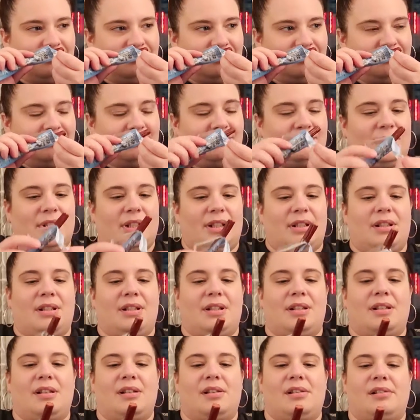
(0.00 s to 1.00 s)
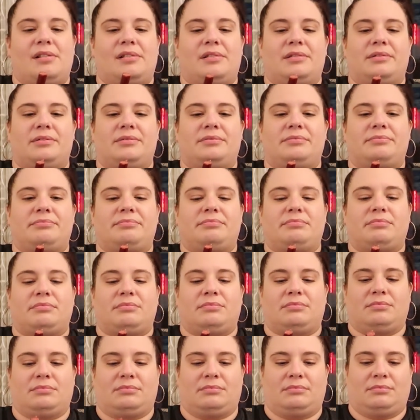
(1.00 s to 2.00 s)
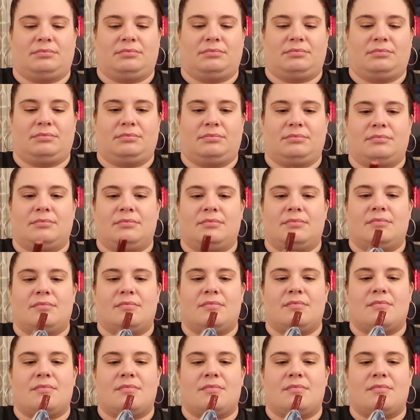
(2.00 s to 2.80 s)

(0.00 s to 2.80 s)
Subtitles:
(not speaking)